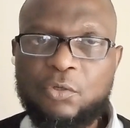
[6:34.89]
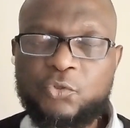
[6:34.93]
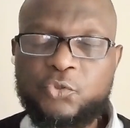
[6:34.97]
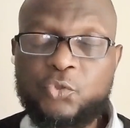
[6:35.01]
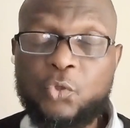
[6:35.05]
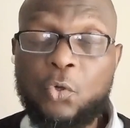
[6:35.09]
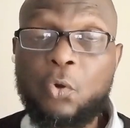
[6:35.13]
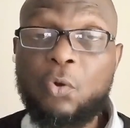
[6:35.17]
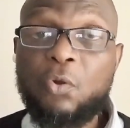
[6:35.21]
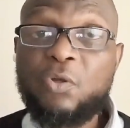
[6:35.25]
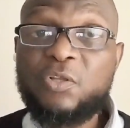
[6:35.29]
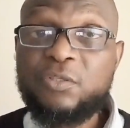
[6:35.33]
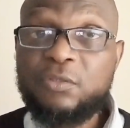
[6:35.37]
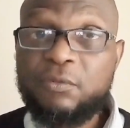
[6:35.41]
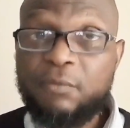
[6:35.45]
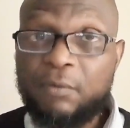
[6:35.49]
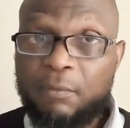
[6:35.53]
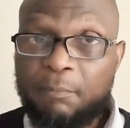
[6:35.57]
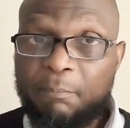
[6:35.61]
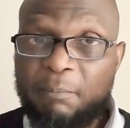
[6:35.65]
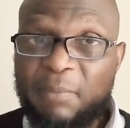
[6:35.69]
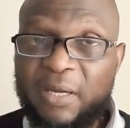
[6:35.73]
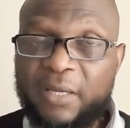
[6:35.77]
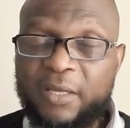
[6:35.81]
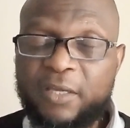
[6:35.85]
So
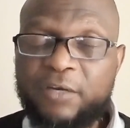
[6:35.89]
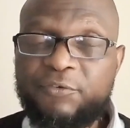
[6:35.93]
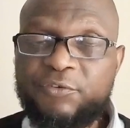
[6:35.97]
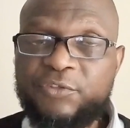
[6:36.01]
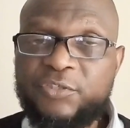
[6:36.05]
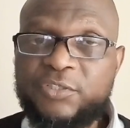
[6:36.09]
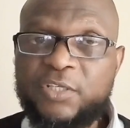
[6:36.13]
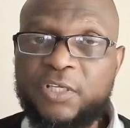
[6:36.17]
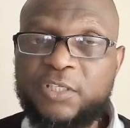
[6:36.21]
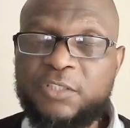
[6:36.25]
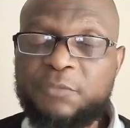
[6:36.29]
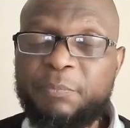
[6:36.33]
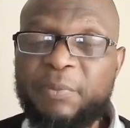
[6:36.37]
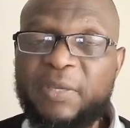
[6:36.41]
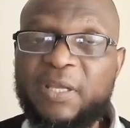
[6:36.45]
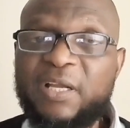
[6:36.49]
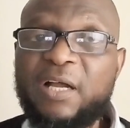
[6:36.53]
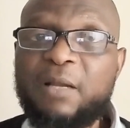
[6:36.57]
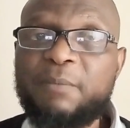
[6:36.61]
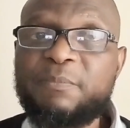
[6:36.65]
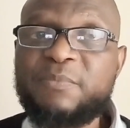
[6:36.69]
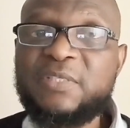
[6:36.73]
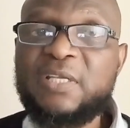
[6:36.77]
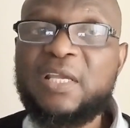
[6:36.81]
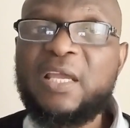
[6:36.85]
market research
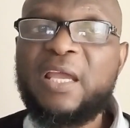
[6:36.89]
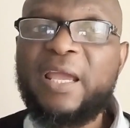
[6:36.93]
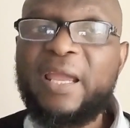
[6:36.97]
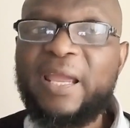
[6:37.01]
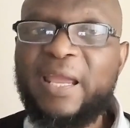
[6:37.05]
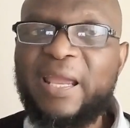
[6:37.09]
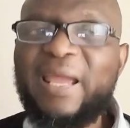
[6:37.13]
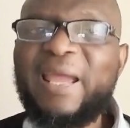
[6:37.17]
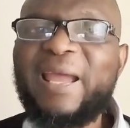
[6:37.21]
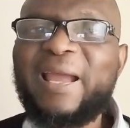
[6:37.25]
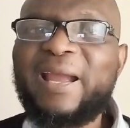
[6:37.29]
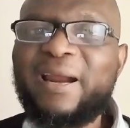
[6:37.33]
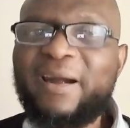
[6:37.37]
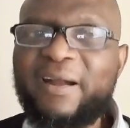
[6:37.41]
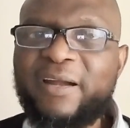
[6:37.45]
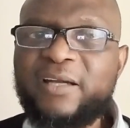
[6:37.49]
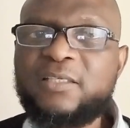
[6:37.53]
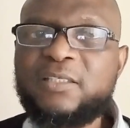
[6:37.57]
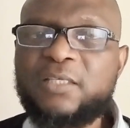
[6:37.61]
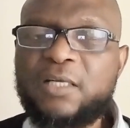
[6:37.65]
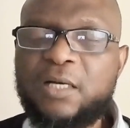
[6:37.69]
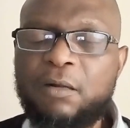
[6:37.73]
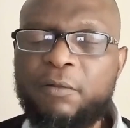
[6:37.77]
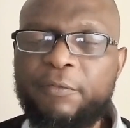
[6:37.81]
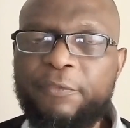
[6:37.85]
becomes a
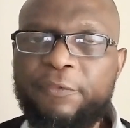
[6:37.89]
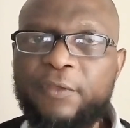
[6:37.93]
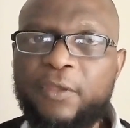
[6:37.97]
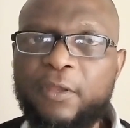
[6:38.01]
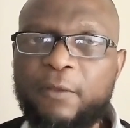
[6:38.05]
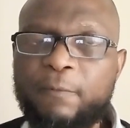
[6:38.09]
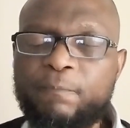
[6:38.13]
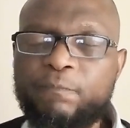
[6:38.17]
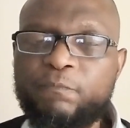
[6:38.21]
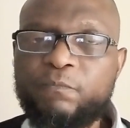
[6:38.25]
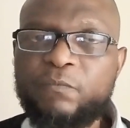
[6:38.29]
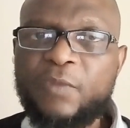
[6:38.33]
critical thing.